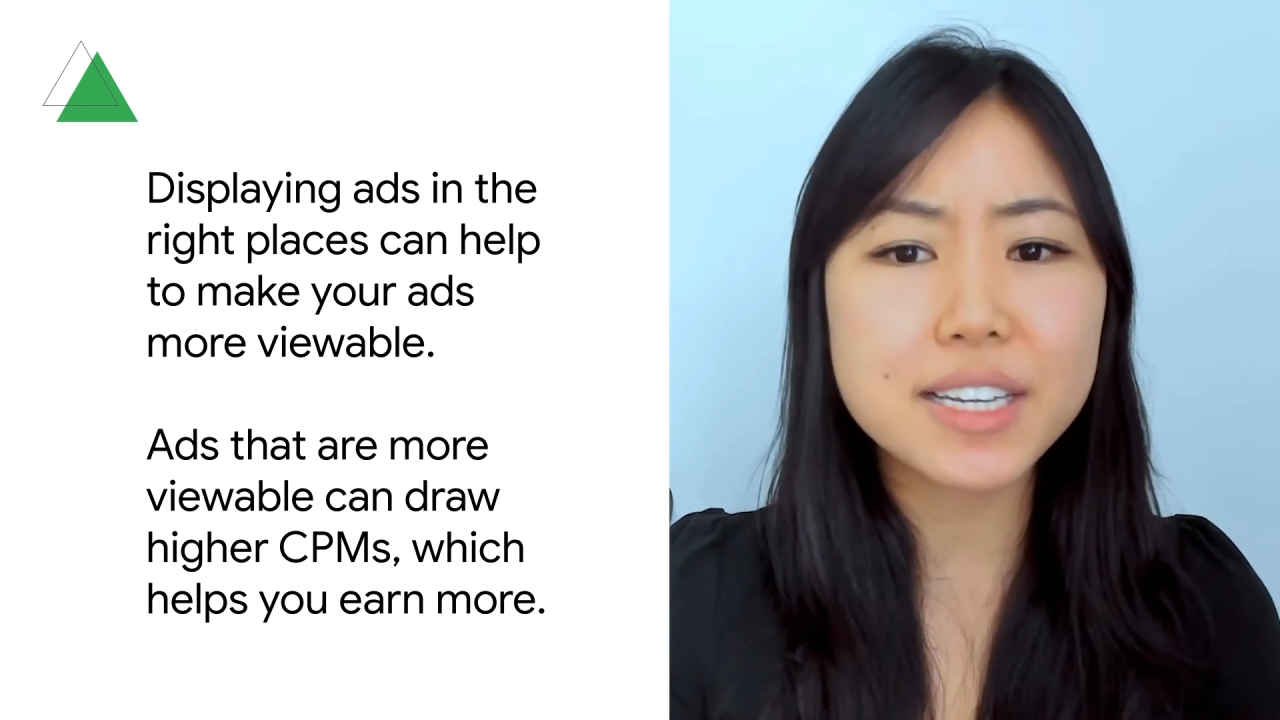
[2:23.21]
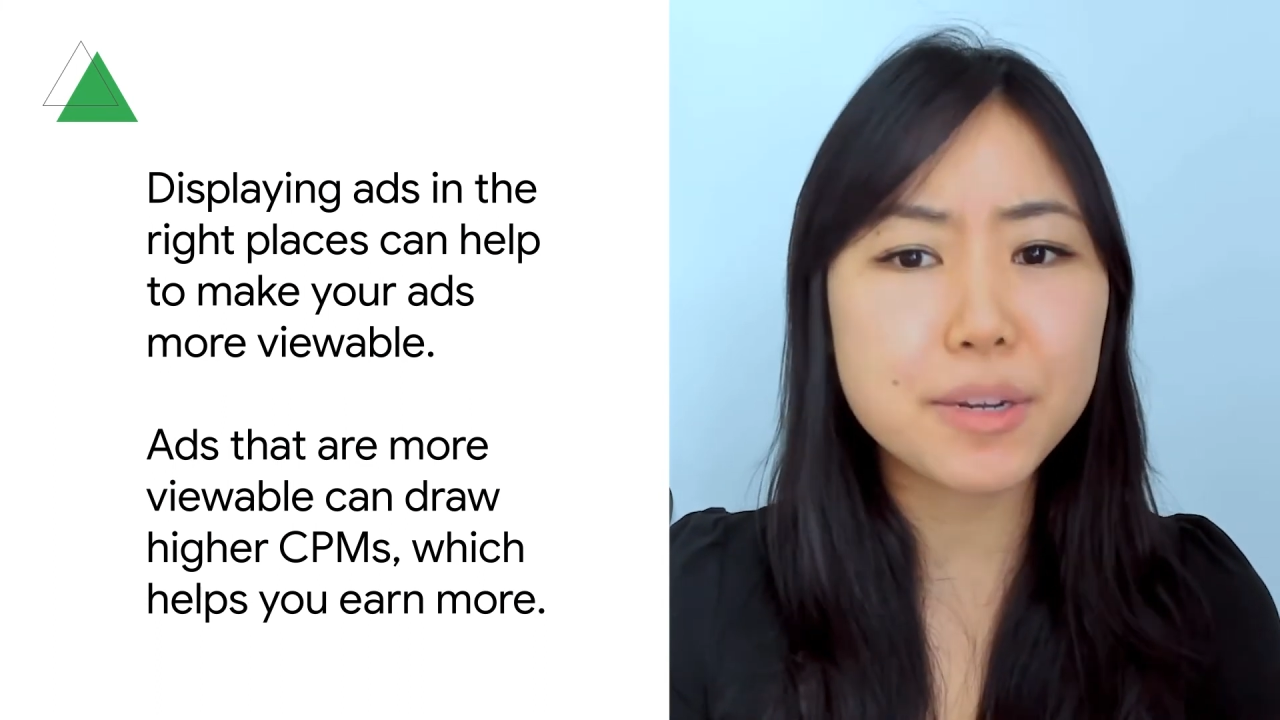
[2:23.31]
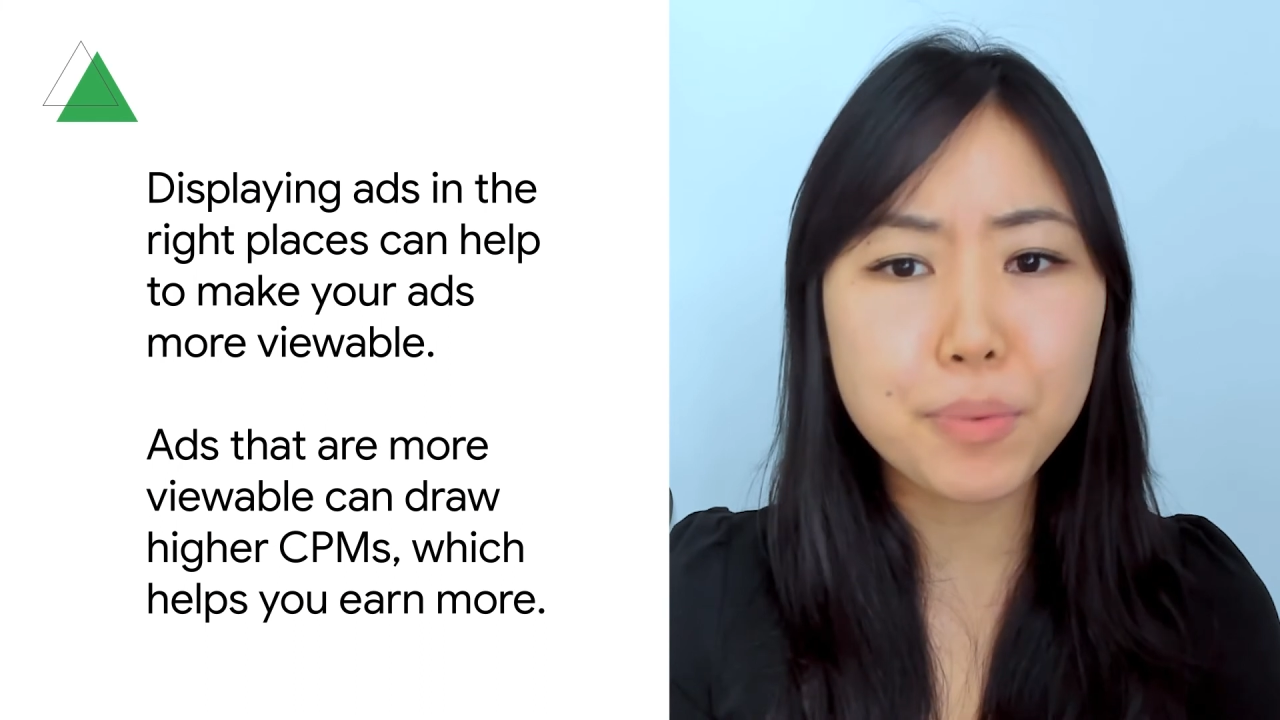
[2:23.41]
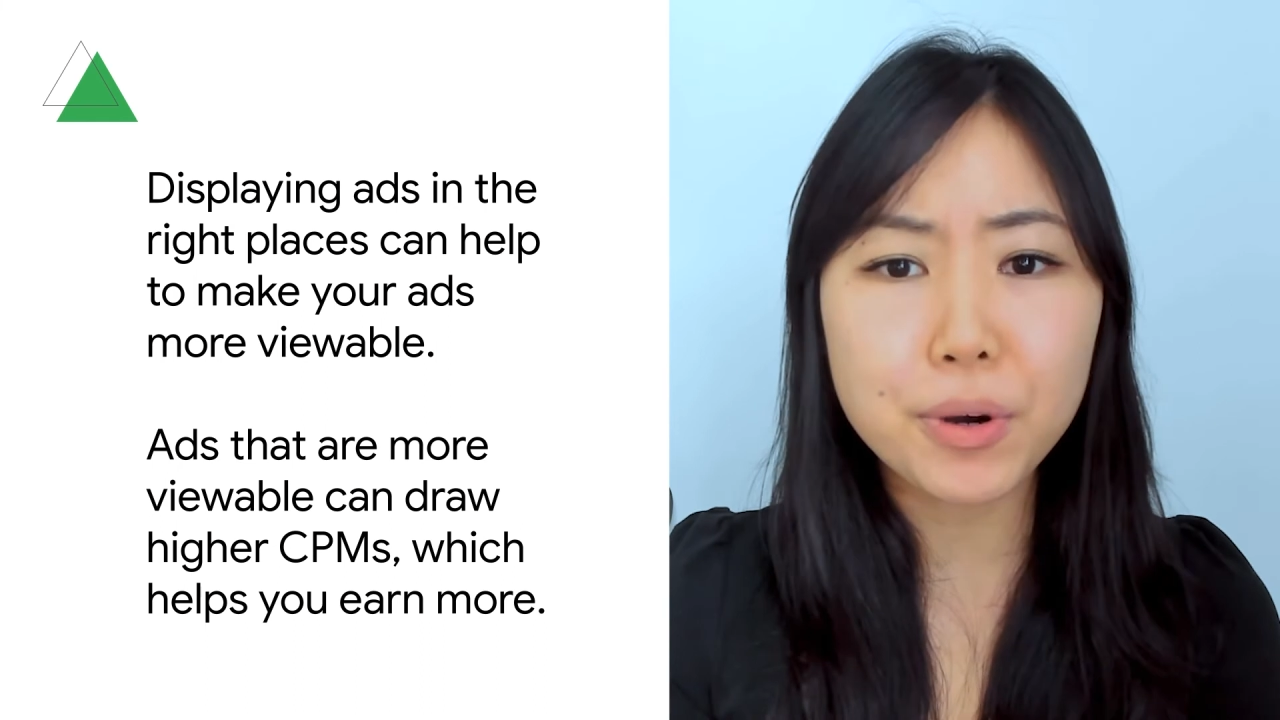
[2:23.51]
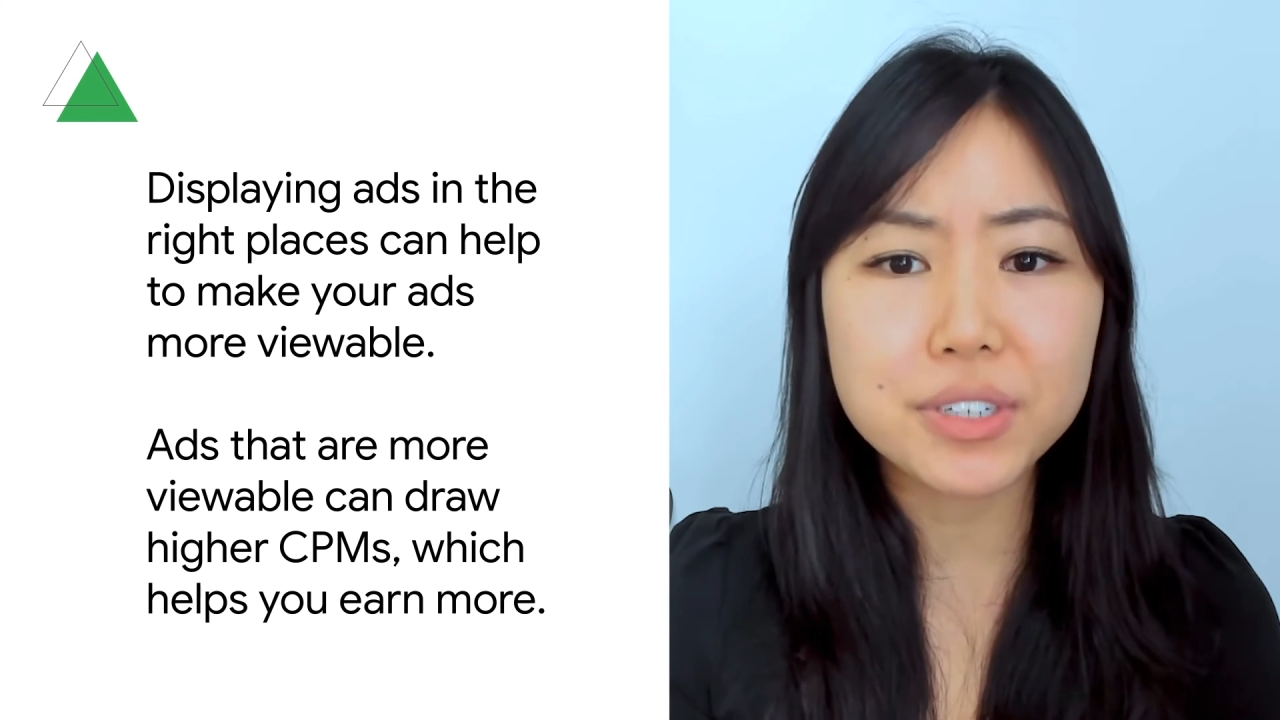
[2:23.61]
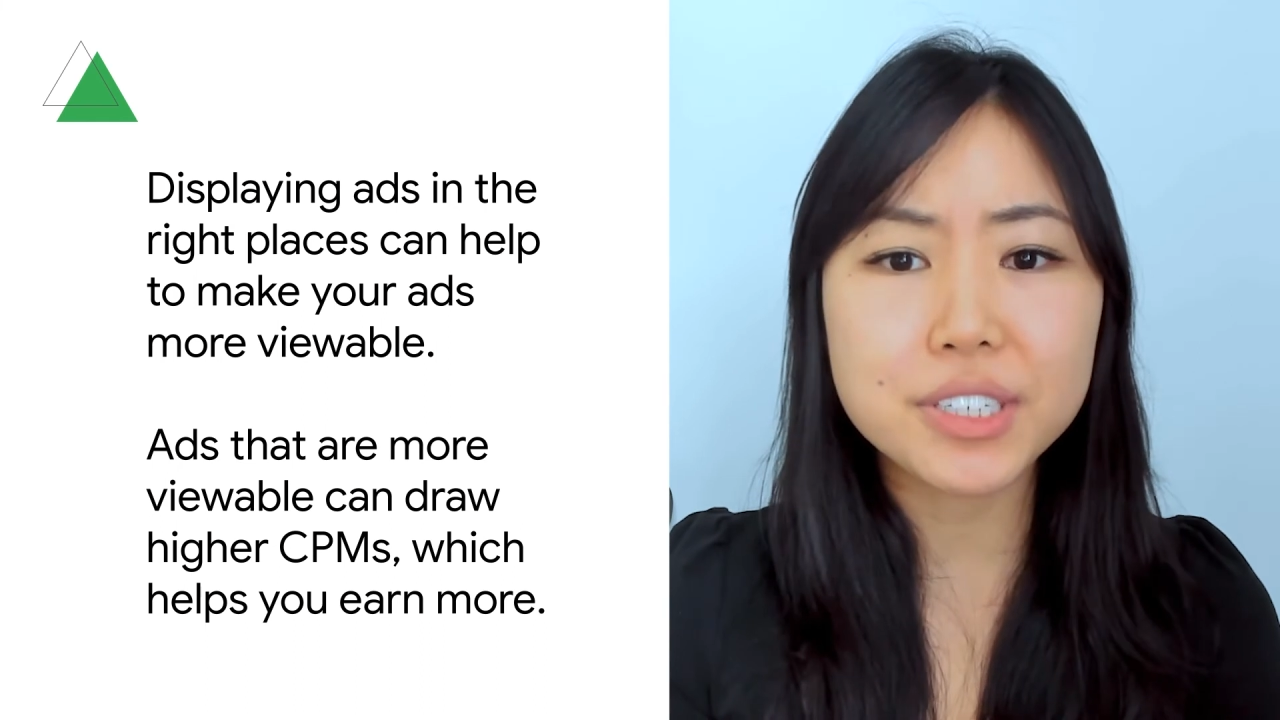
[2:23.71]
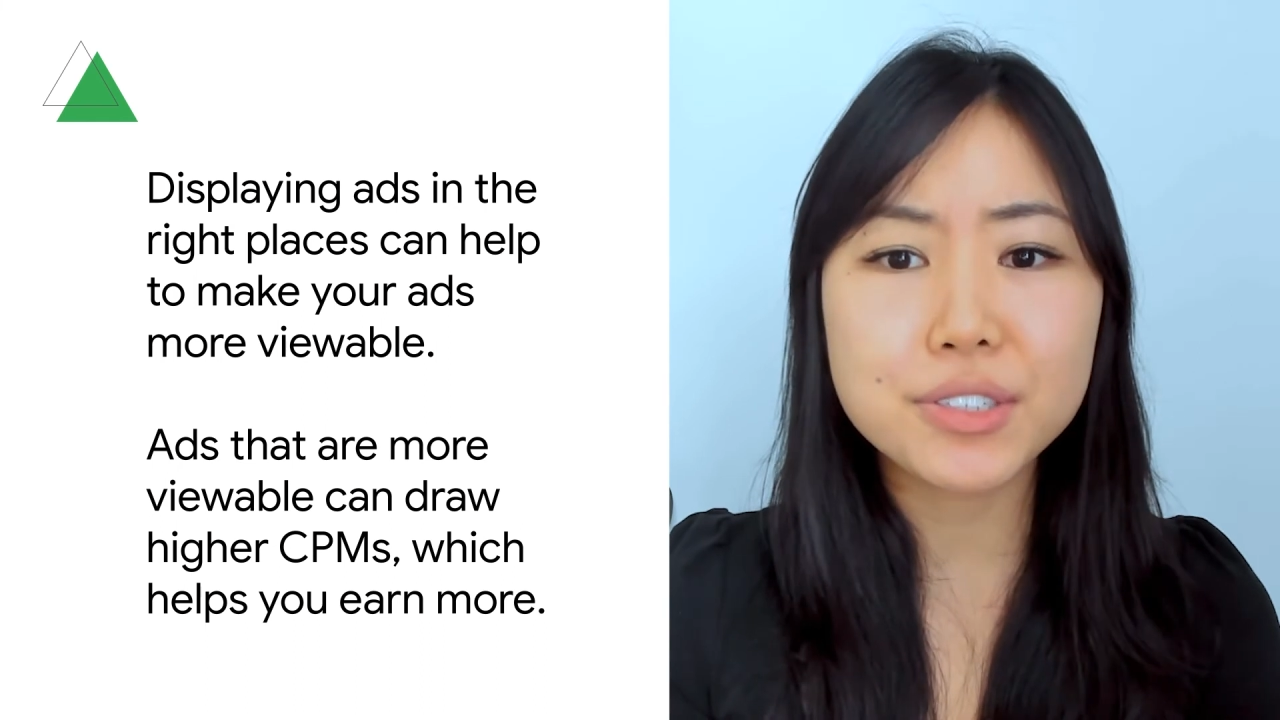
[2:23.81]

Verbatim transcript: important